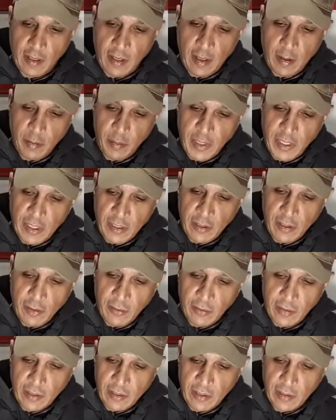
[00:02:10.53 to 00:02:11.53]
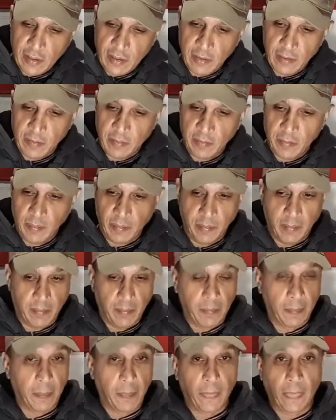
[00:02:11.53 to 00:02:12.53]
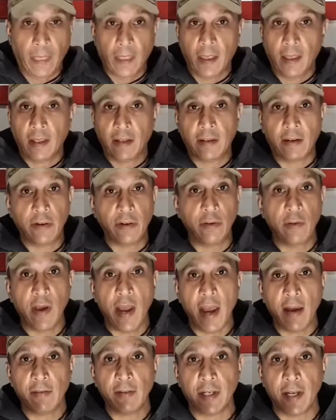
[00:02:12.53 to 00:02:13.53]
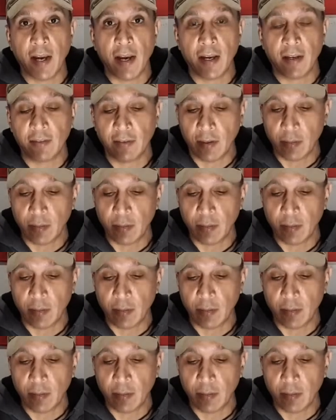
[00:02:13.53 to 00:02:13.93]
I mean, it doesn't. There you have it, guys.